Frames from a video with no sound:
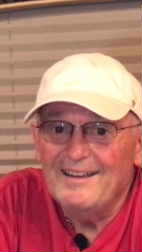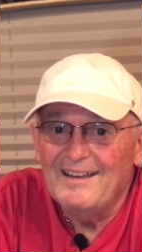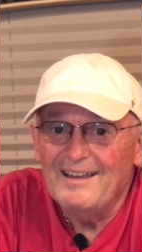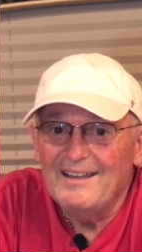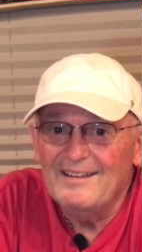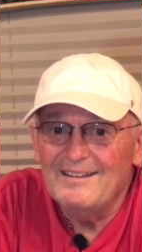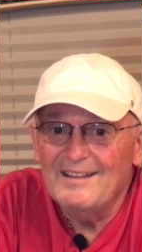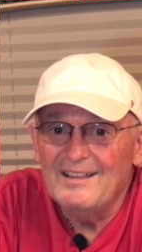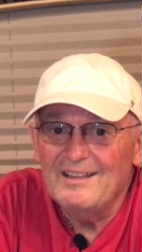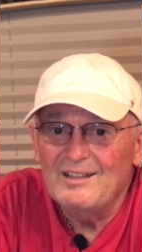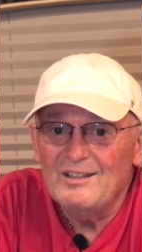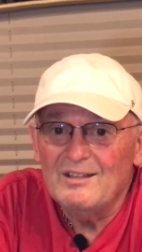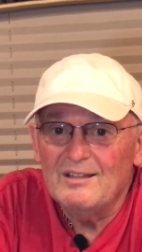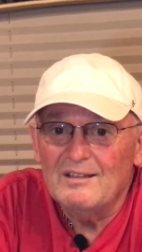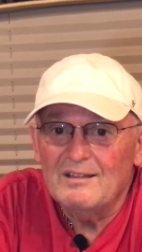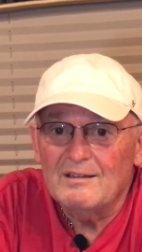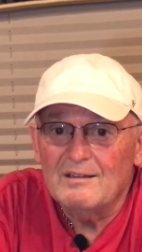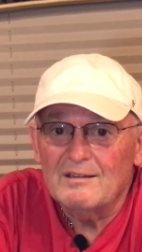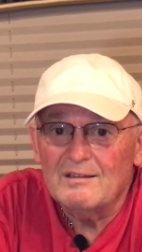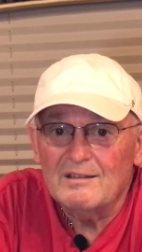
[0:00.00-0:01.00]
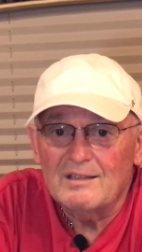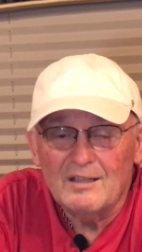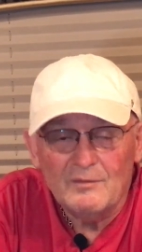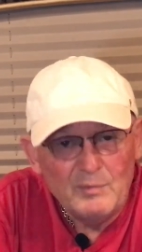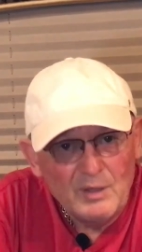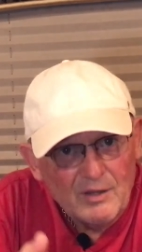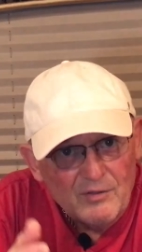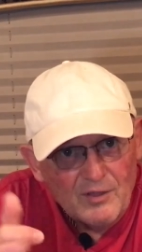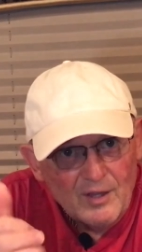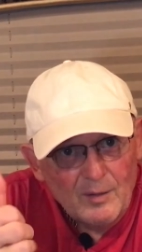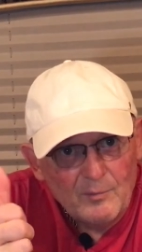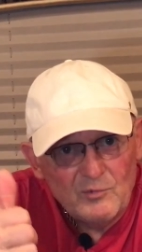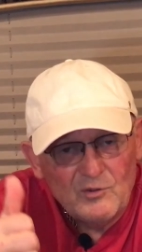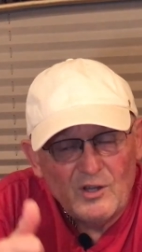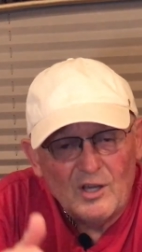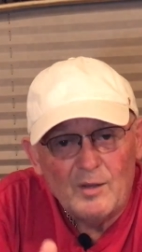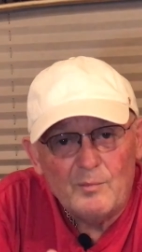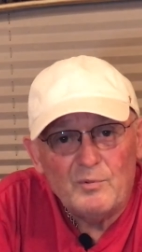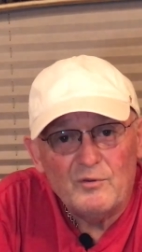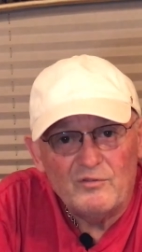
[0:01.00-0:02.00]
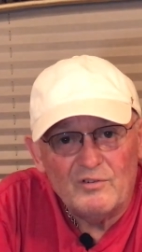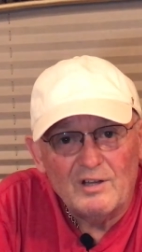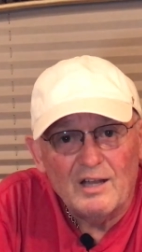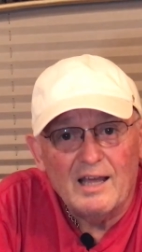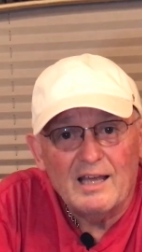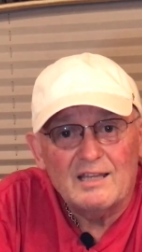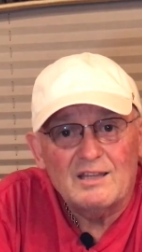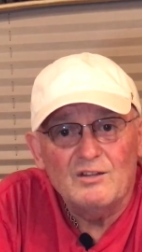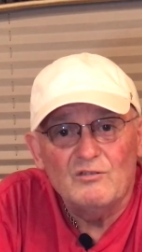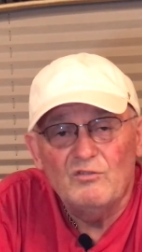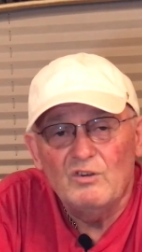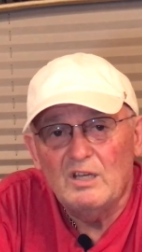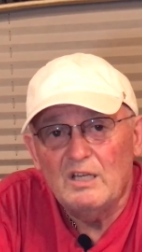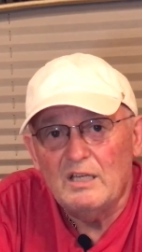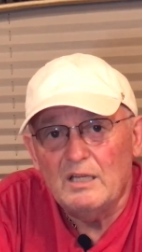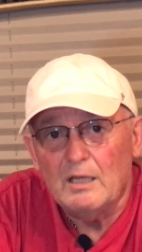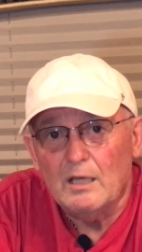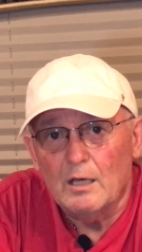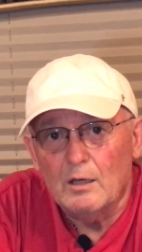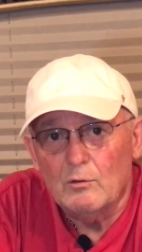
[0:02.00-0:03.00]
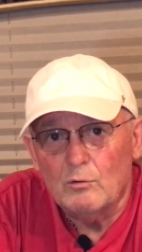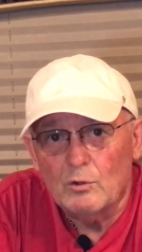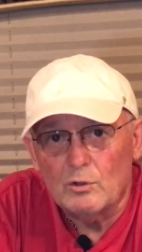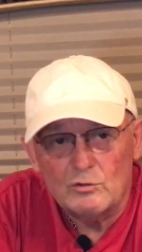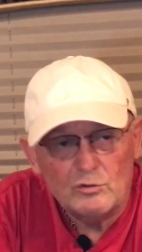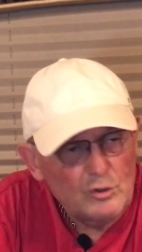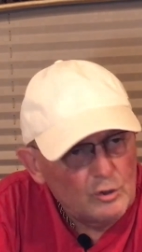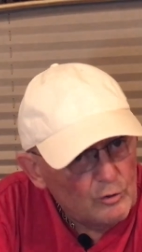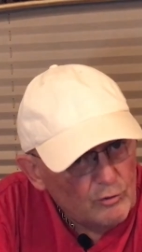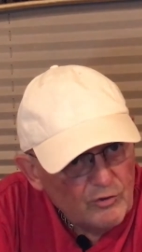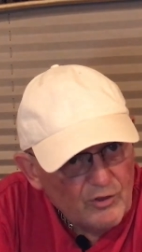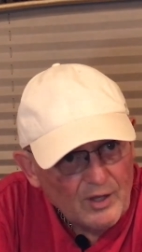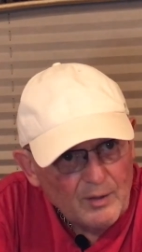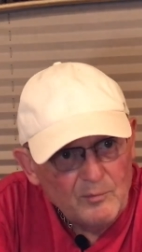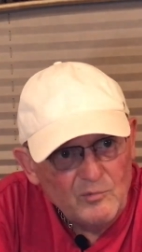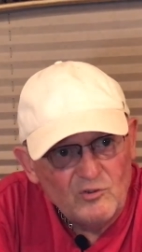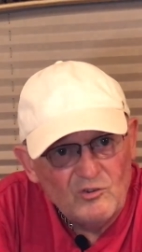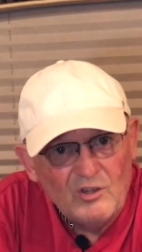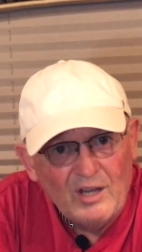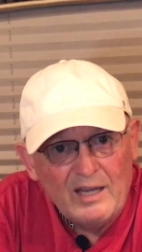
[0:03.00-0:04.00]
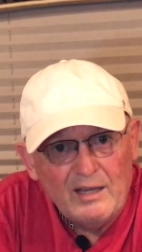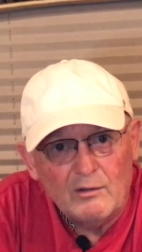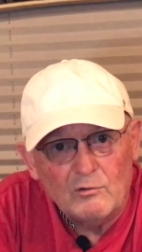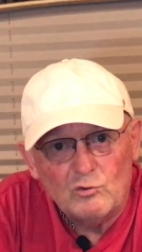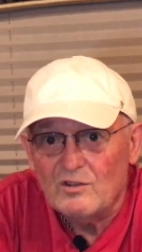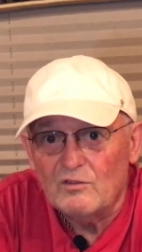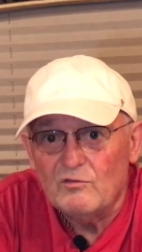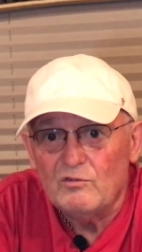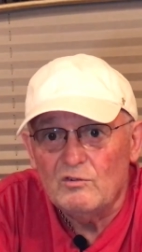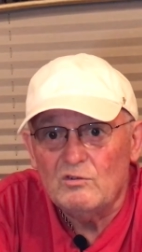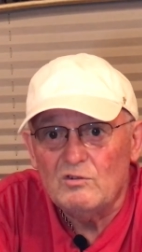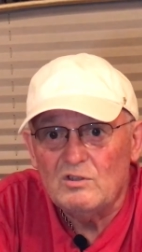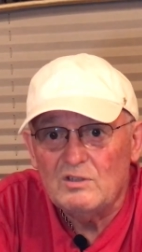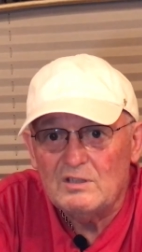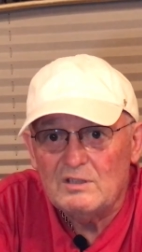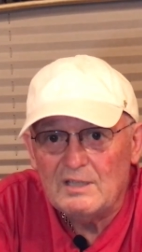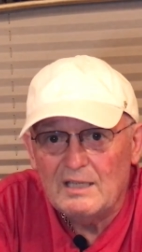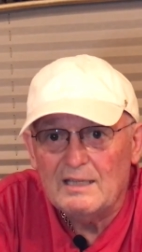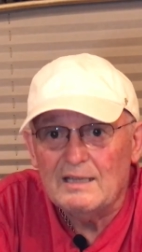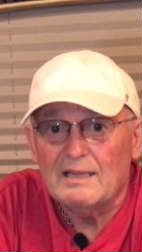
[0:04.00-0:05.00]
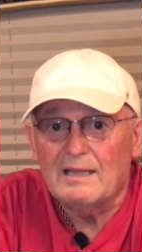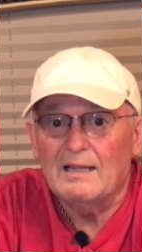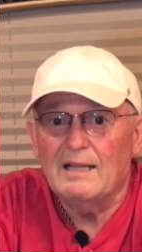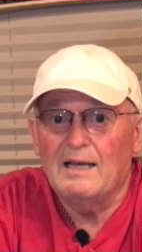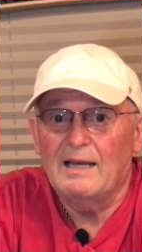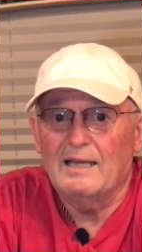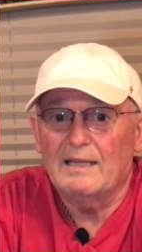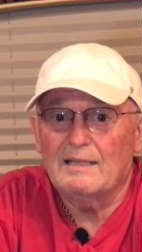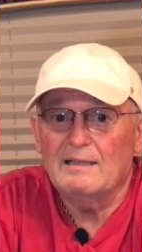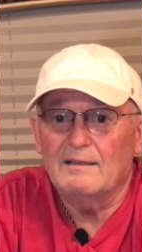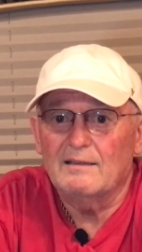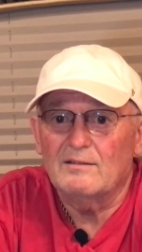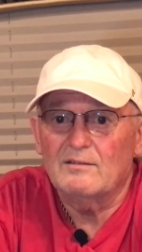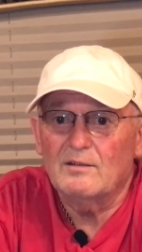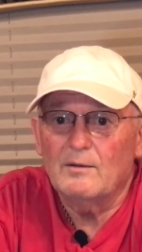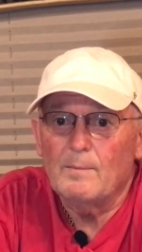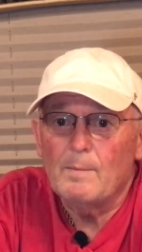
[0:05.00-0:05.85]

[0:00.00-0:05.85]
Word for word: And then uh, give me a thumbs up if you like the video, or two thumbs down if you didn't like it.